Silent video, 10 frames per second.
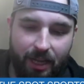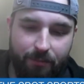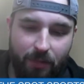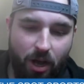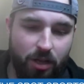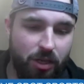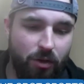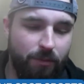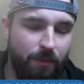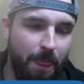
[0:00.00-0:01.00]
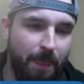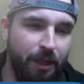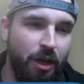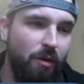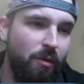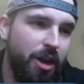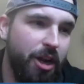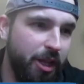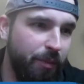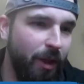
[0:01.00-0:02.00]
Also, go where you're
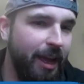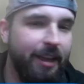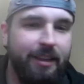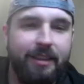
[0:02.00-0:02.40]
going to play.